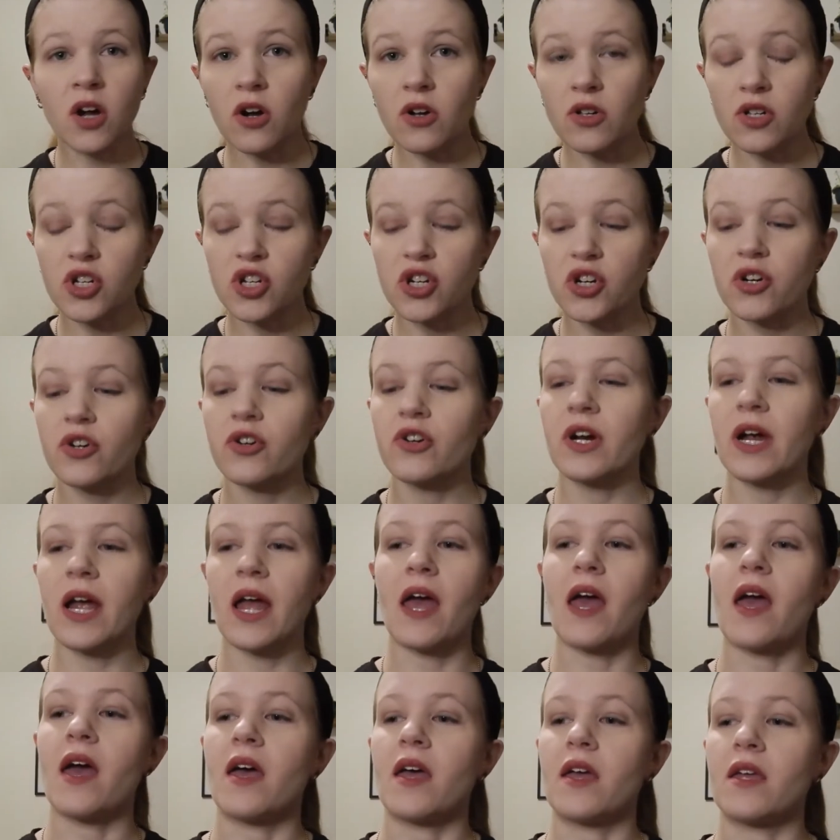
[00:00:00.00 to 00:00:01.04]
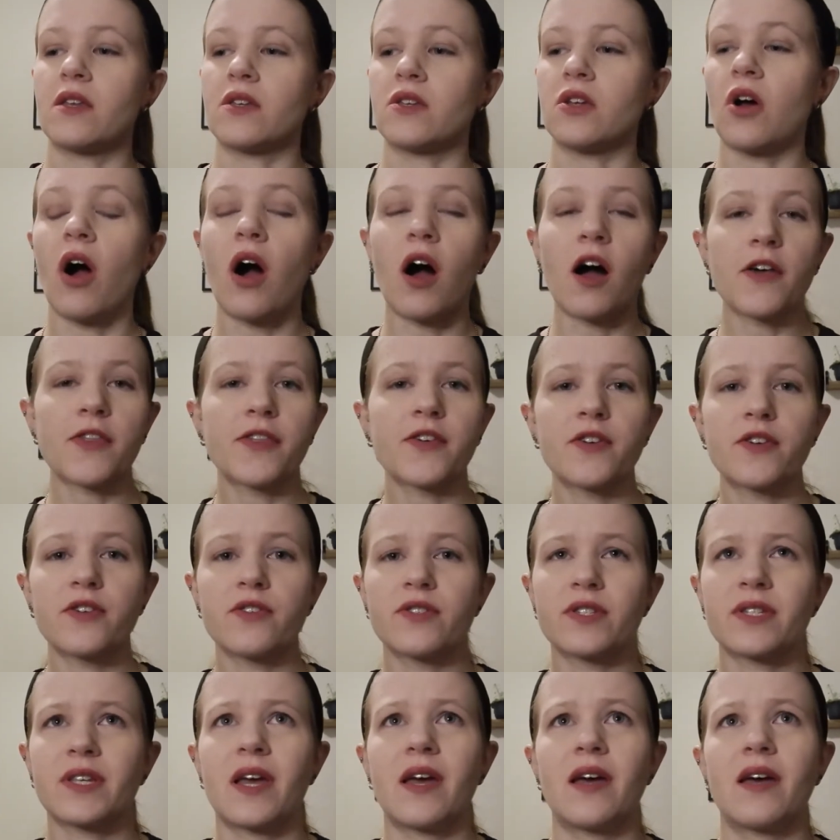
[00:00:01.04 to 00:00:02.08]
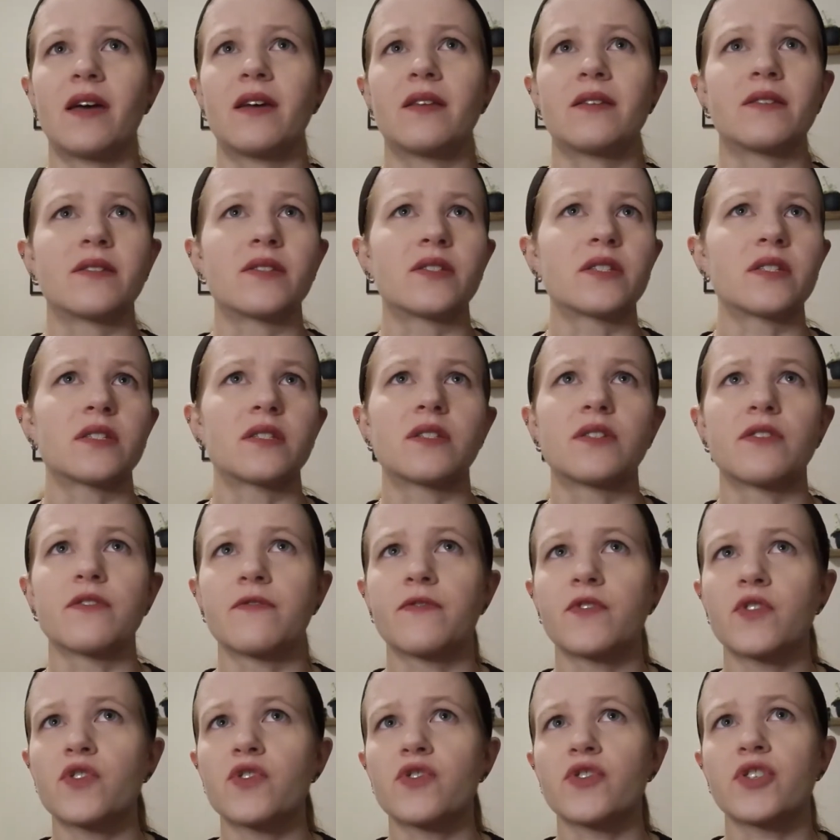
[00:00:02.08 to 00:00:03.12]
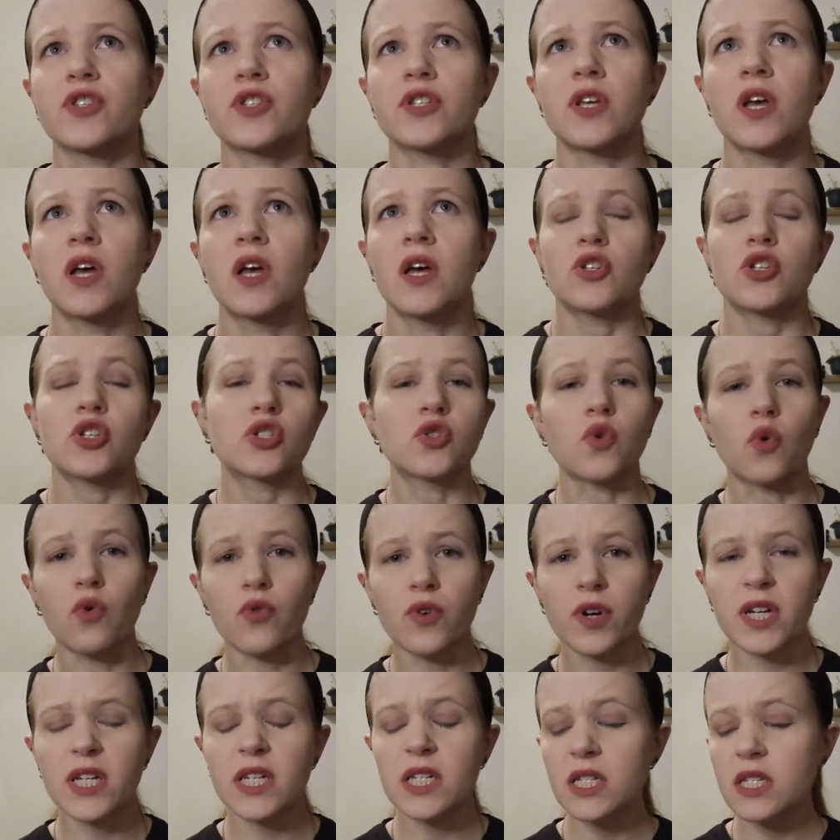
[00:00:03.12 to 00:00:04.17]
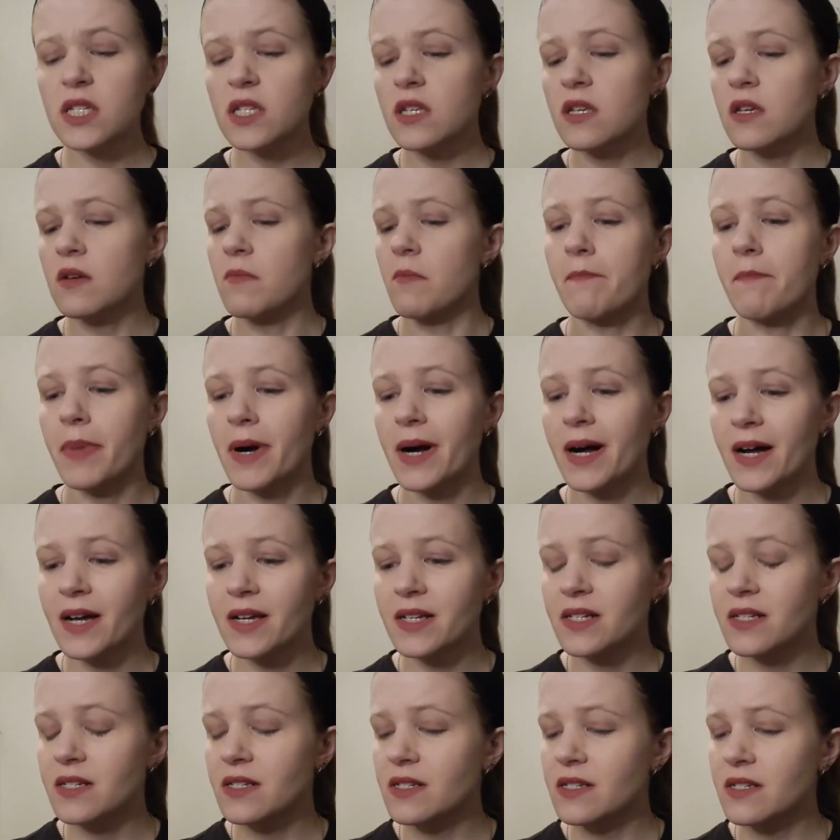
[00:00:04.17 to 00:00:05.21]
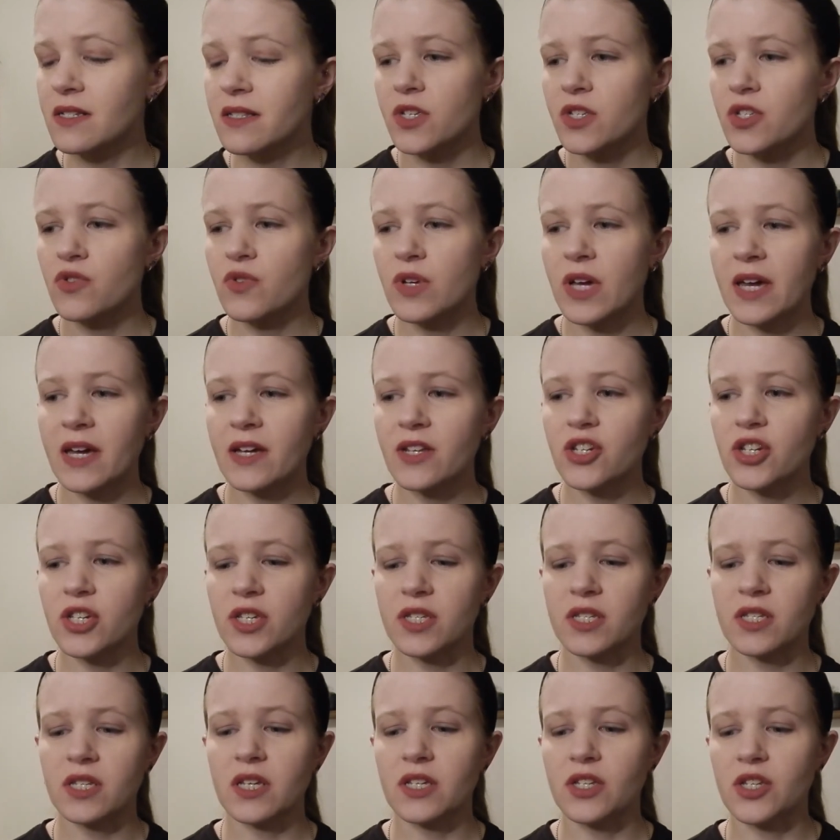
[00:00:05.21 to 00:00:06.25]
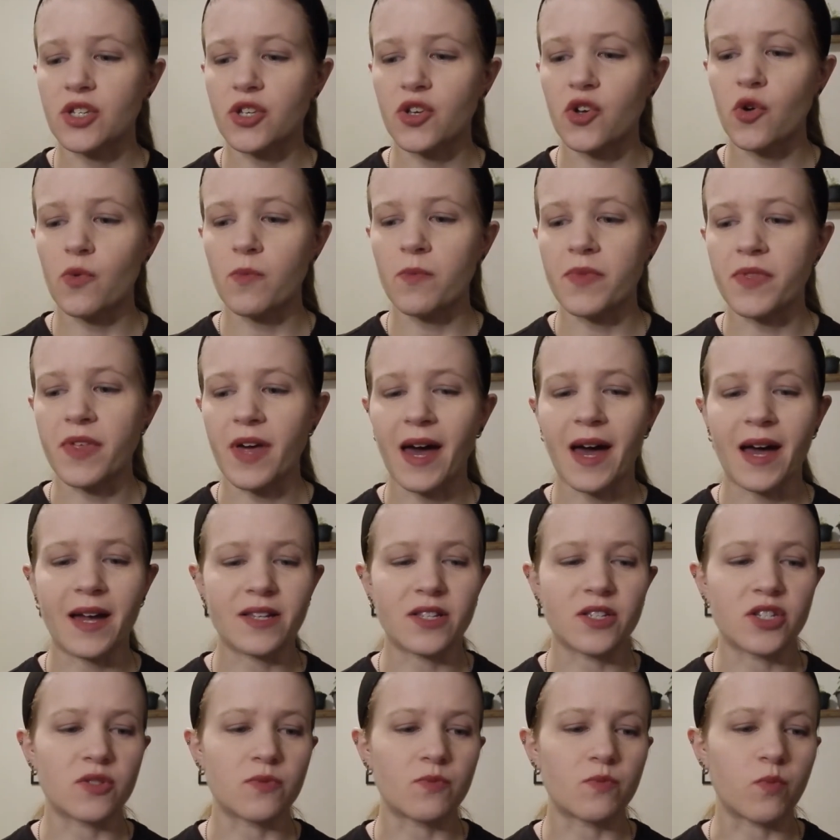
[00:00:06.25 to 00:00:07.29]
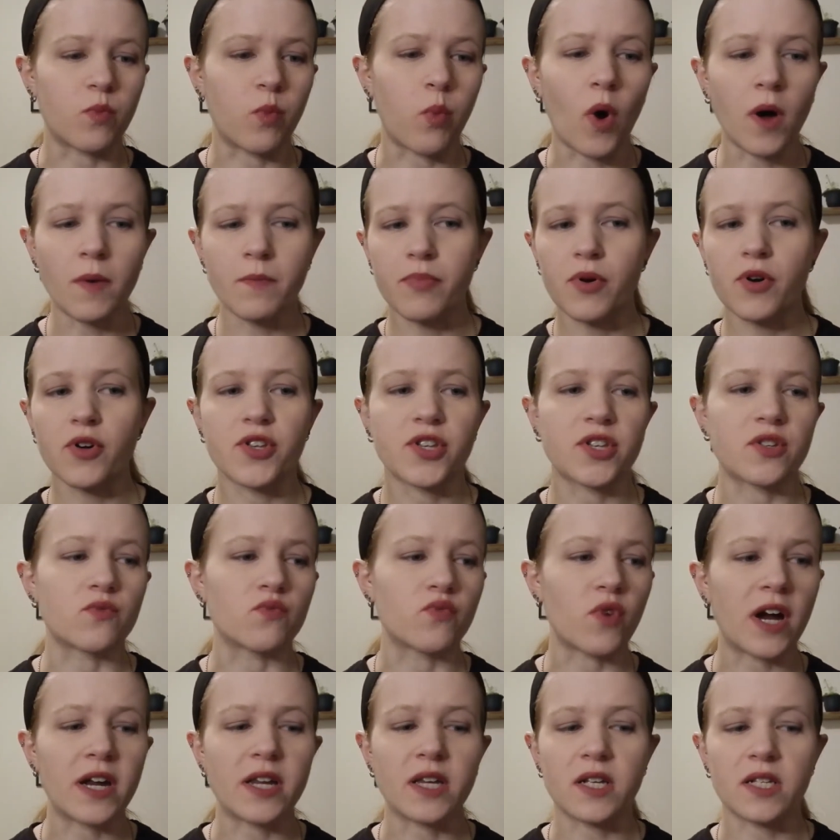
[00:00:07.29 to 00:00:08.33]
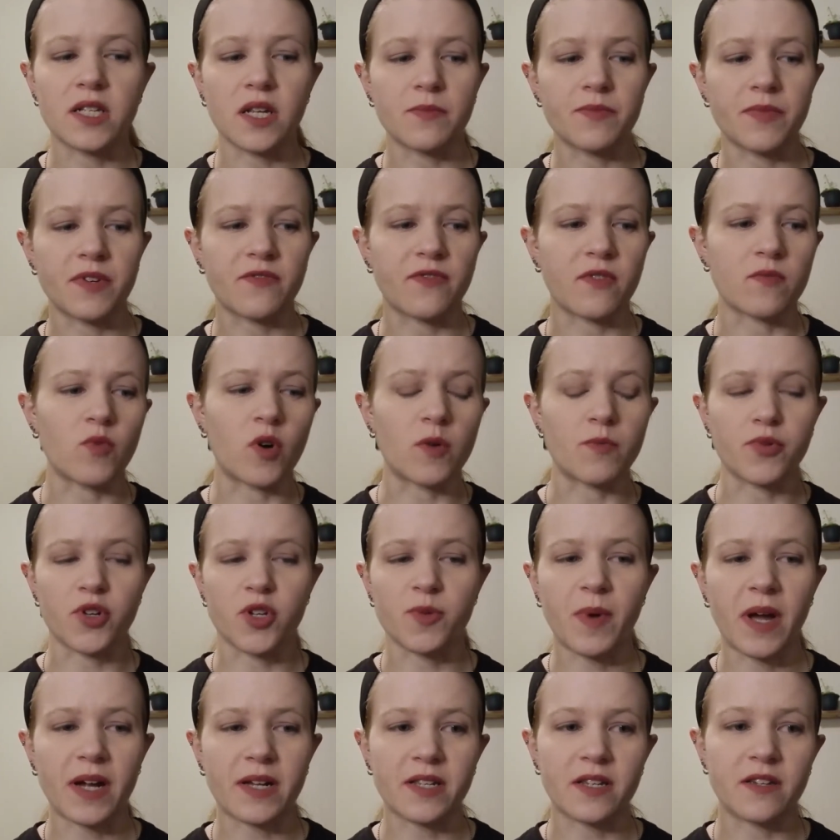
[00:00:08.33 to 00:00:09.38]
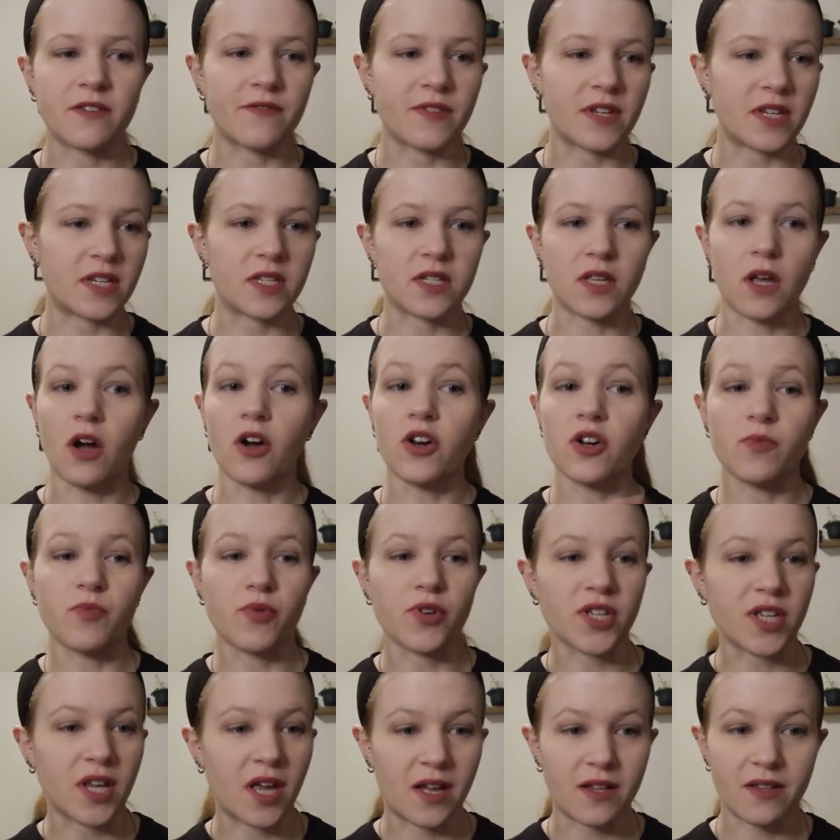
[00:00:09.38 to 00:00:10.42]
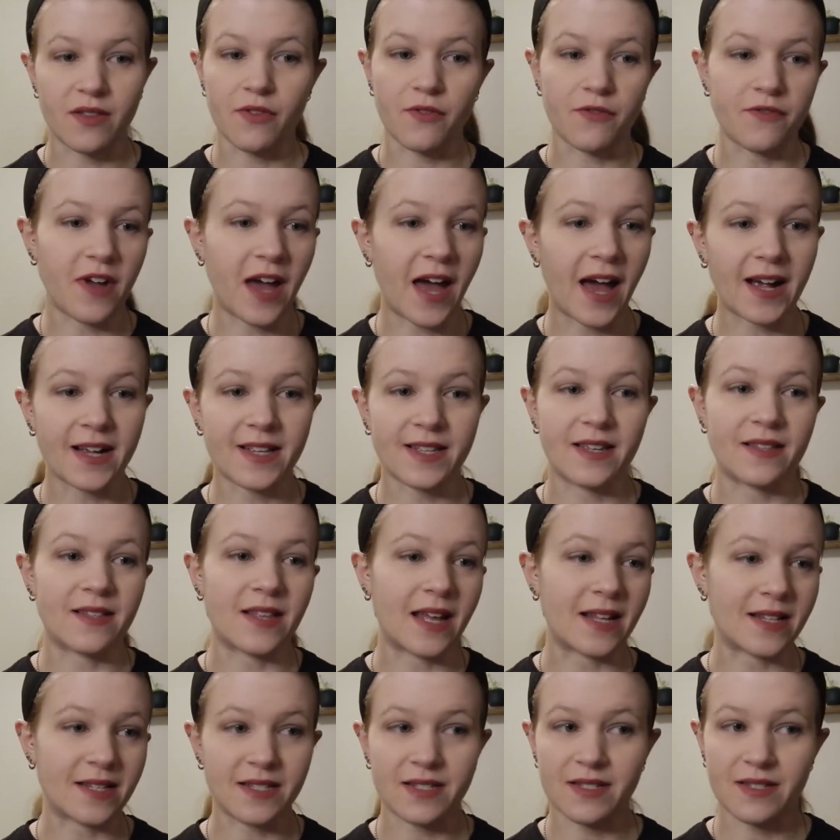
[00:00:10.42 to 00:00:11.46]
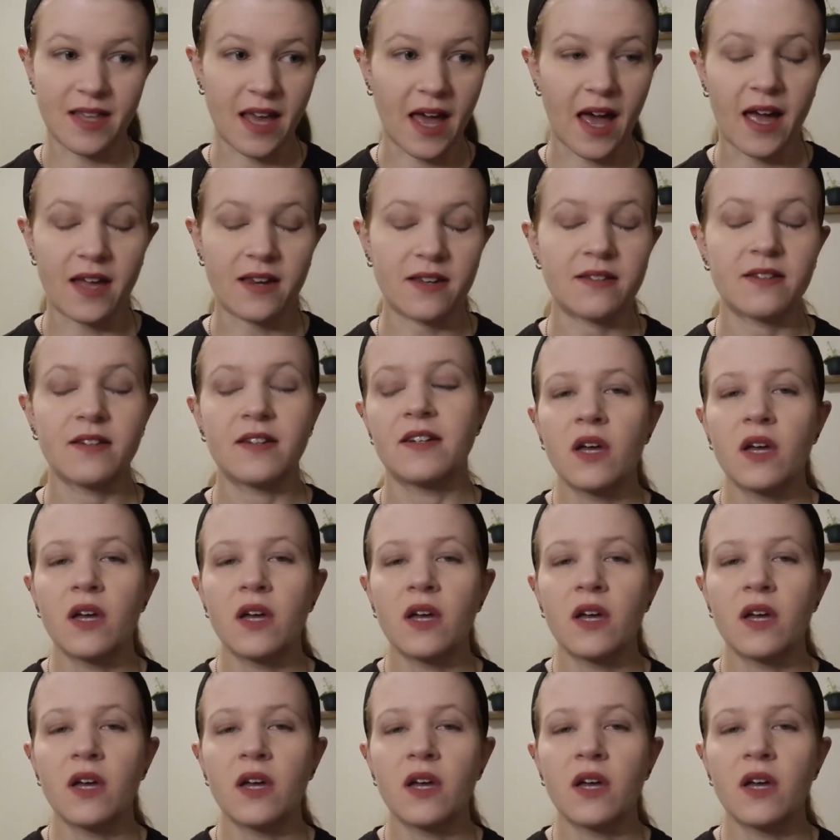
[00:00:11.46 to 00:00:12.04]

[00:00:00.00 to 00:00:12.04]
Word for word: culture and authors and diverse stories, but you can't just assume that one person writing something from one perspective is 100% the facts and that's that.